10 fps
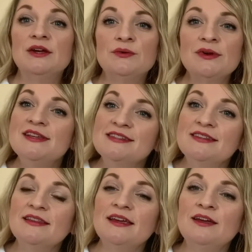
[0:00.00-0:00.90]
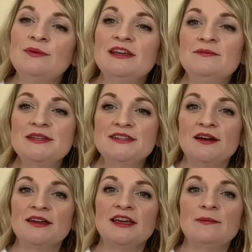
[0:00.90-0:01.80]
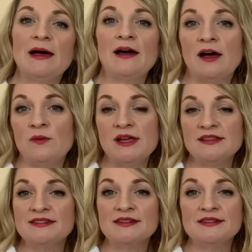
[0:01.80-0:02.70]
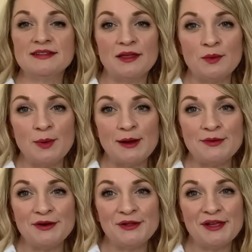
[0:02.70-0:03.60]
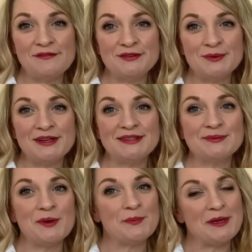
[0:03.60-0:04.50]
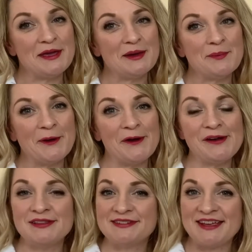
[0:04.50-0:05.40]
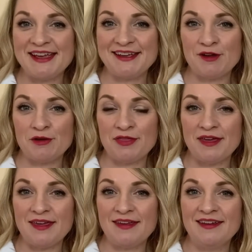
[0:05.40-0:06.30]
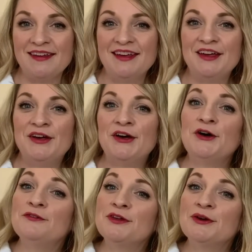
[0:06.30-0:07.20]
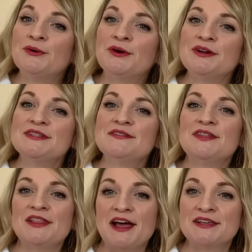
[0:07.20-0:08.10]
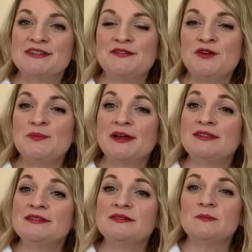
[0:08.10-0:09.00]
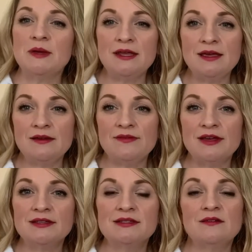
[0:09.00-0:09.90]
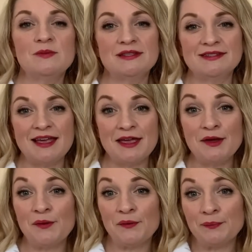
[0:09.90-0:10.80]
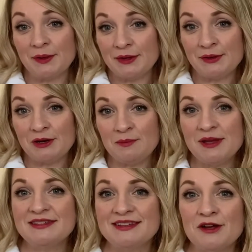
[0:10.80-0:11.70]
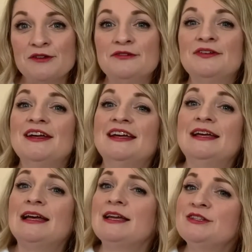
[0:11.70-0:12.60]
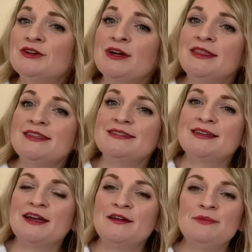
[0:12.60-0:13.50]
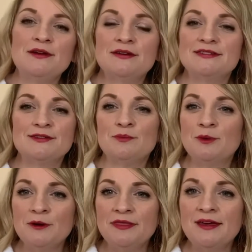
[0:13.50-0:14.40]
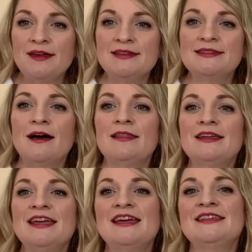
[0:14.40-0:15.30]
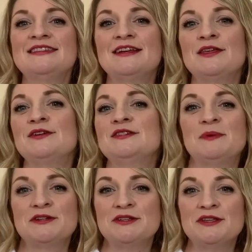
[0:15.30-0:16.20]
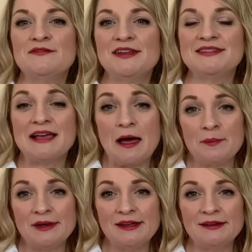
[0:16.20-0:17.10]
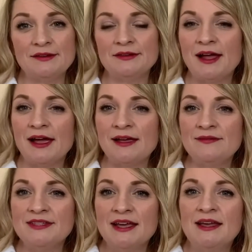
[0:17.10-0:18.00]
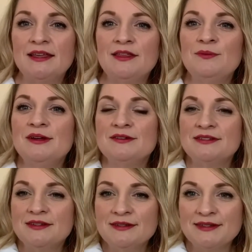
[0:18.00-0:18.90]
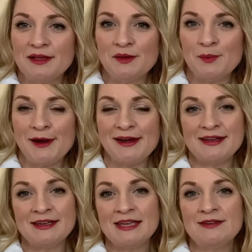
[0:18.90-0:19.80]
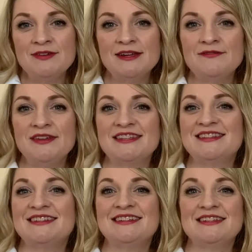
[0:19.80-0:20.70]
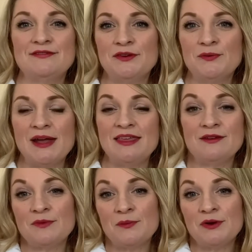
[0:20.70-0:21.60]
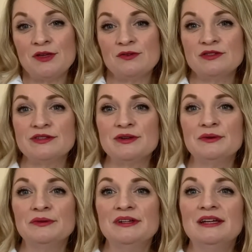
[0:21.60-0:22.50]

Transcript: Recently, we have been talking about how we can still celebrate with our loved ones while being apart and staying healthy. Over the course of the last few months, many of us have been staying home, including myself, and during this time, there are still birthdays, holidays, and other special events happening in our lives that we are still celebrating, even if it's in a different way than what we're used to.